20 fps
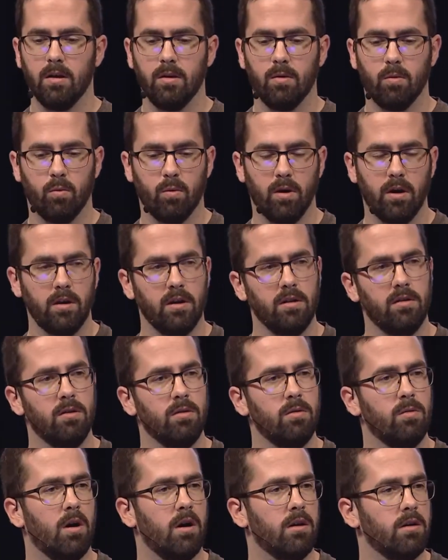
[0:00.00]
why not
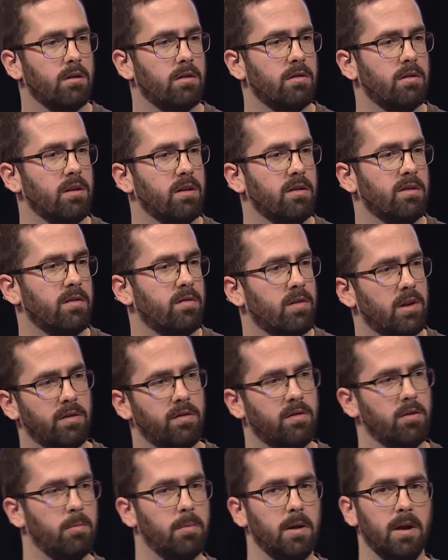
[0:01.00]
do other things if
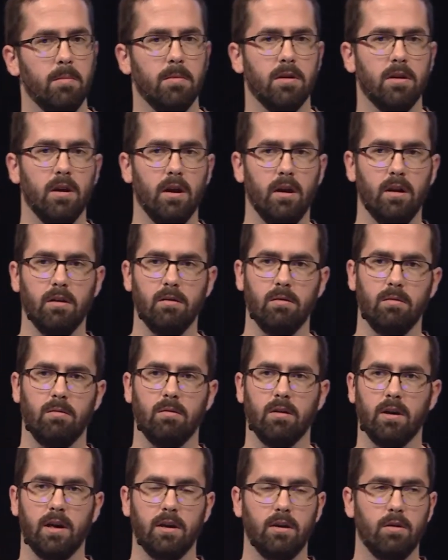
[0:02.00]
there's no payment data?
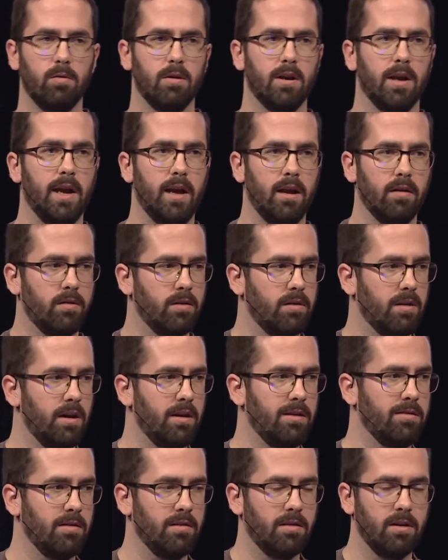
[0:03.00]
Like, I don't want to
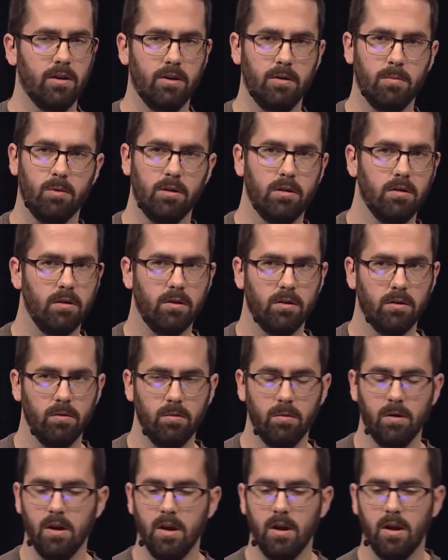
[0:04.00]
advertise and tell them what to
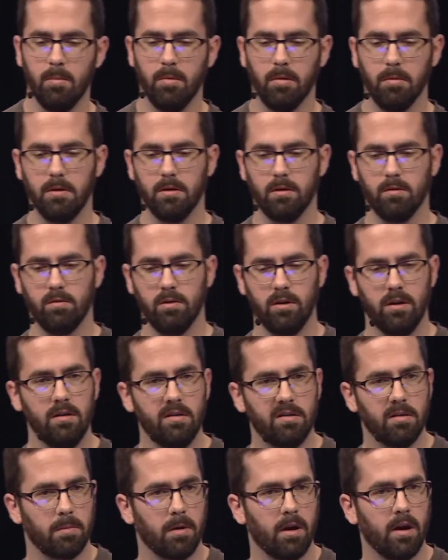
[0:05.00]
do, but we are really
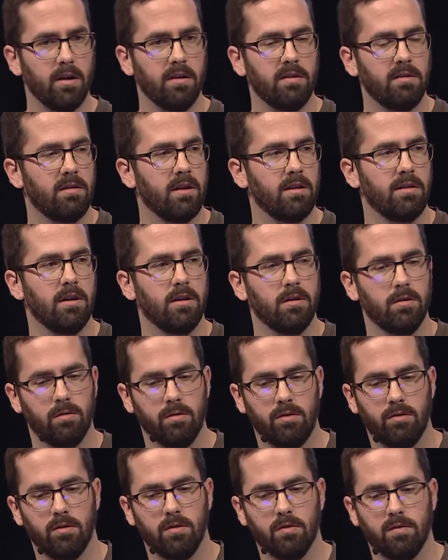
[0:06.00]
surprised that they don't
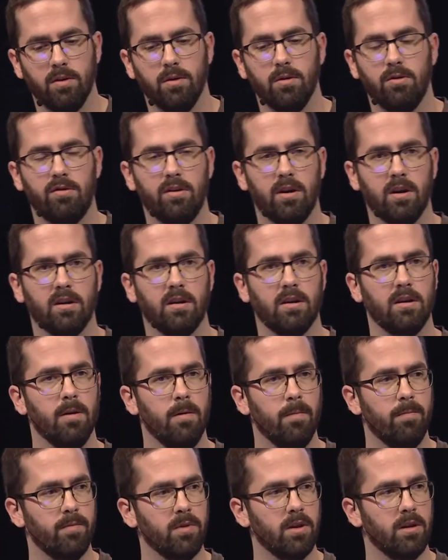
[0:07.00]
sort of do a check.
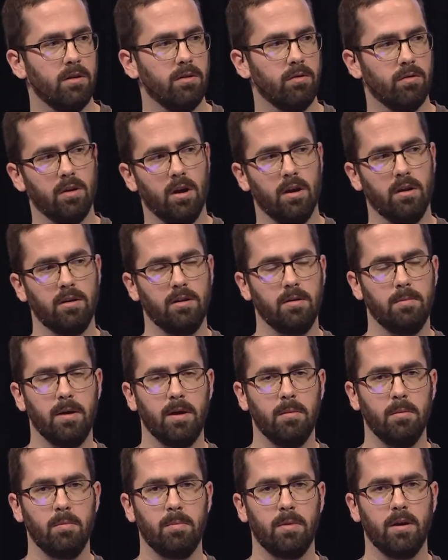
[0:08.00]
You're not on the
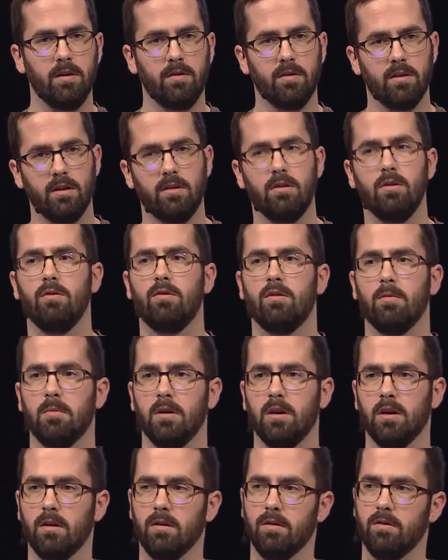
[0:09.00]
payment page, let's do
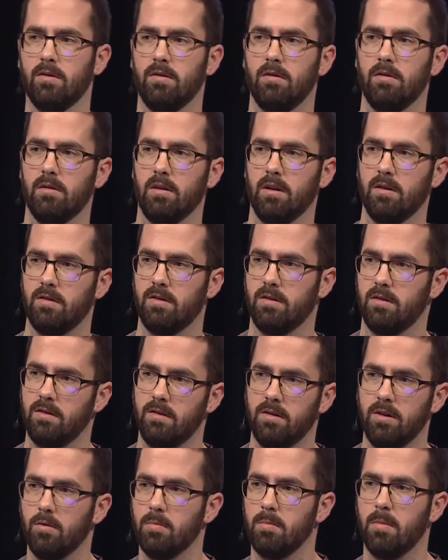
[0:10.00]
something else. Let's
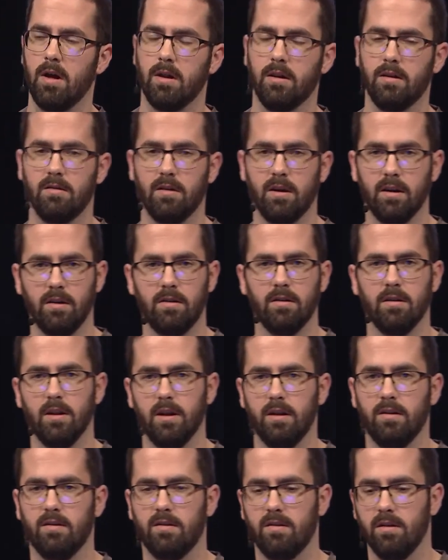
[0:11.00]
still monetize it.
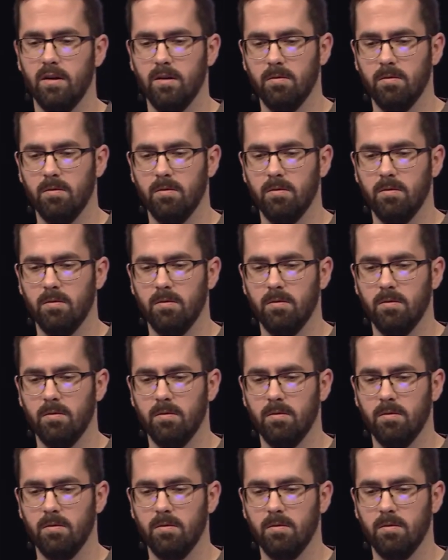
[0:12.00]
Let's,